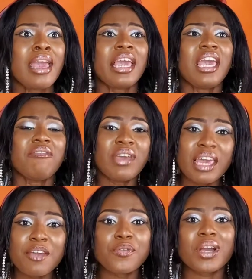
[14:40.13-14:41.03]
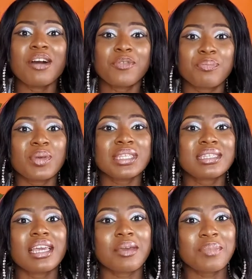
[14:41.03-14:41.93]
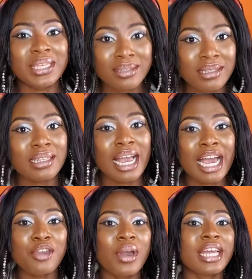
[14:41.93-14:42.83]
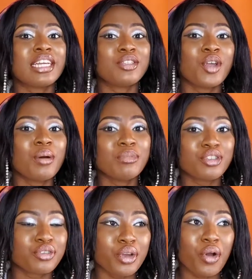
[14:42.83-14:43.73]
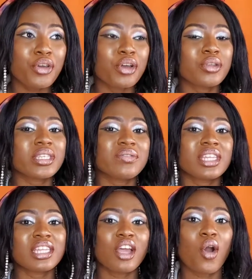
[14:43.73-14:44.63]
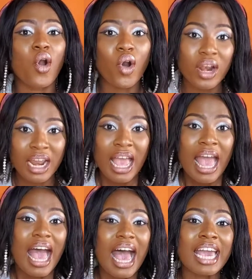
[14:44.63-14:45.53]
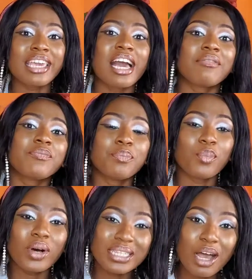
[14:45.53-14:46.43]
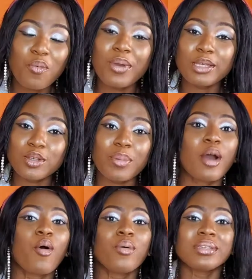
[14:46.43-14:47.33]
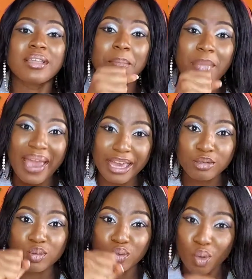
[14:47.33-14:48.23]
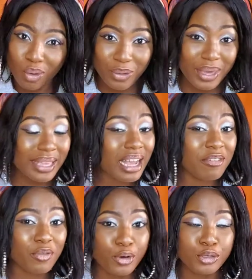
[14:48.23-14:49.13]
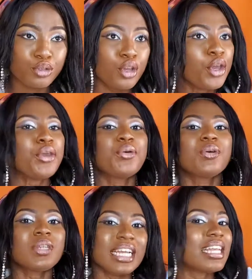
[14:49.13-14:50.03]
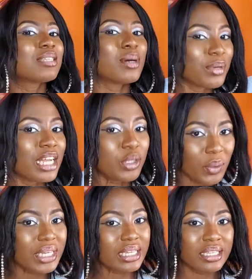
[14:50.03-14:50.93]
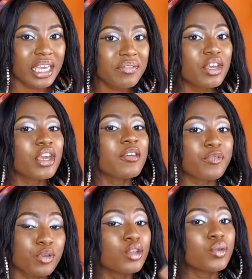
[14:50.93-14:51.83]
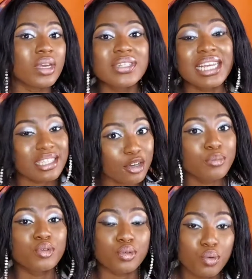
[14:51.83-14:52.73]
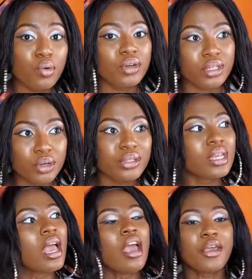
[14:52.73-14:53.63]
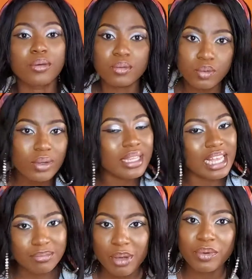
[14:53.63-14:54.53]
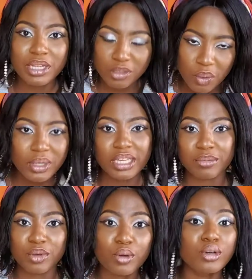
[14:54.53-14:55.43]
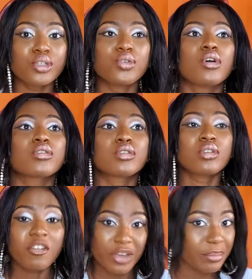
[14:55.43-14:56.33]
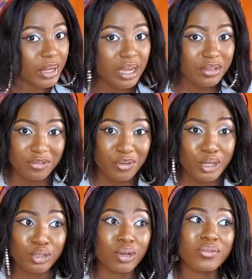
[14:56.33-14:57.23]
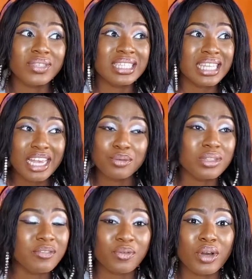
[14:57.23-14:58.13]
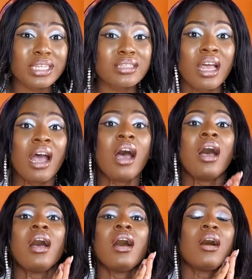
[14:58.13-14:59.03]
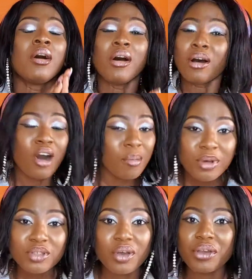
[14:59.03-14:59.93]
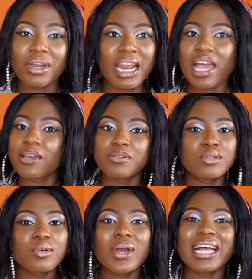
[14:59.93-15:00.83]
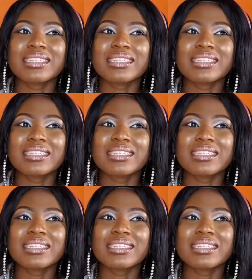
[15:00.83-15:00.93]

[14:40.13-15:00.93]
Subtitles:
Even if you come for PTA meeting and you are in the dormitory, or you're not even in the hall, and your mother wakes up and holds the mic to talk, you get her voice, you will know that that's my mother talking. Even if you don't know if she has come to school or not, you know that's my mother talking, because you're so familiar with the voice, you've stayed with the voice almost all your life, so you can